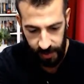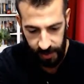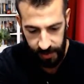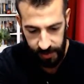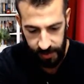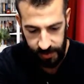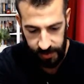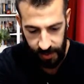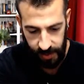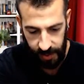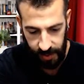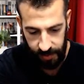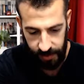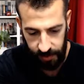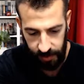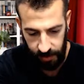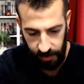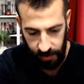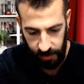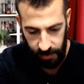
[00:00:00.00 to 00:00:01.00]
it's got
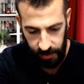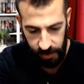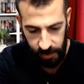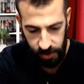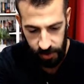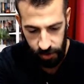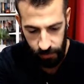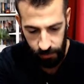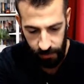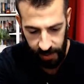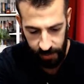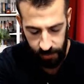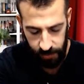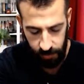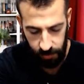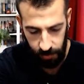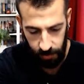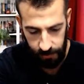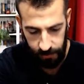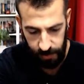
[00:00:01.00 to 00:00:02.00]
its
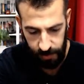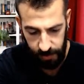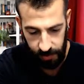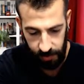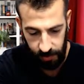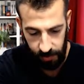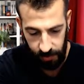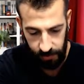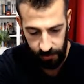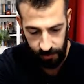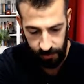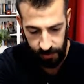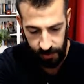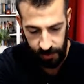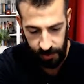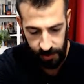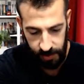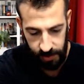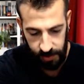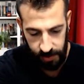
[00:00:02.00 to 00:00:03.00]
metal things on the
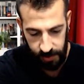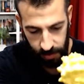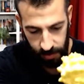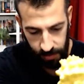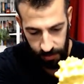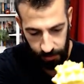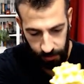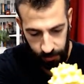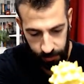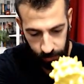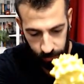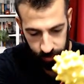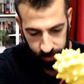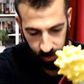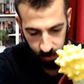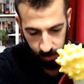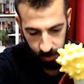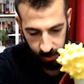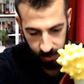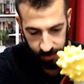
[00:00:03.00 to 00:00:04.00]
knees. boots are
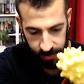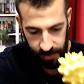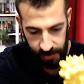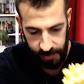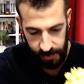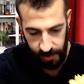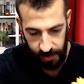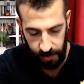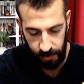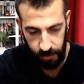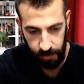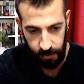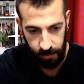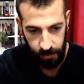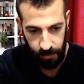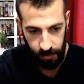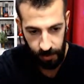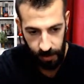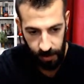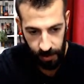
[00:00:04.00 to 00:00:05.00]
really detailed.
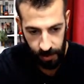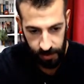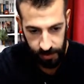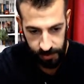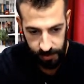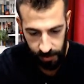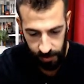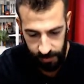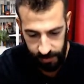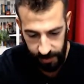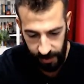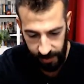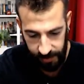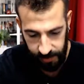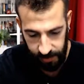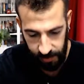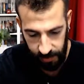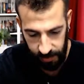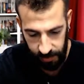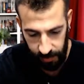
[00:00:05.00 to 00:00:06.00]
It's got
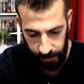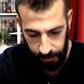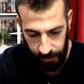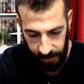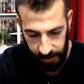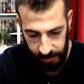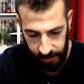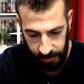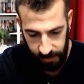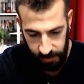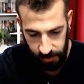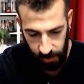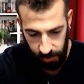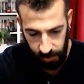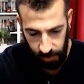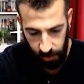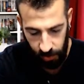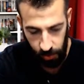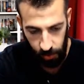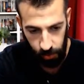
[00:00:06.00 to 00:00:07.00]
the buttons on the
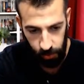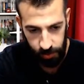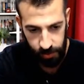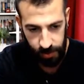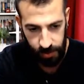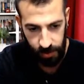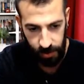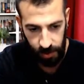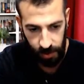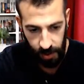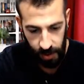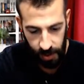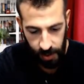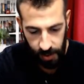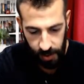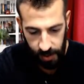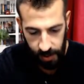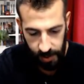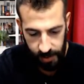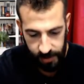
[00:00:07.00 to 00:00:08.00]
coat.
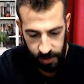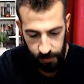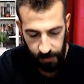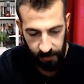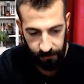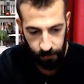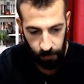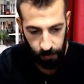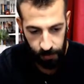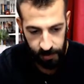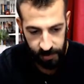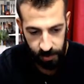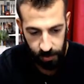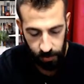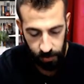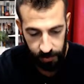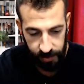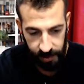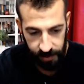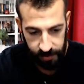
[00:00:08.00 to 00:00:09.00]
It's made from a
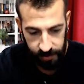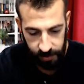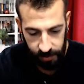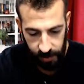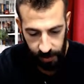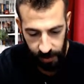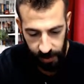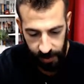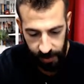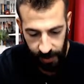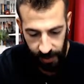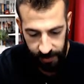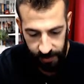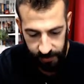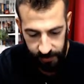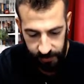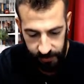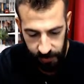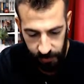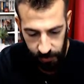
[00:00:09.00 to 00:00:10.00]
material that kind of
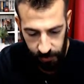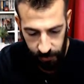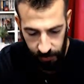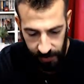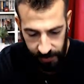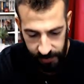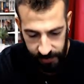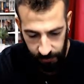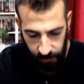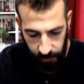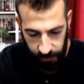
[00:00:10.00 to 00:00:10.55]
deteriorates on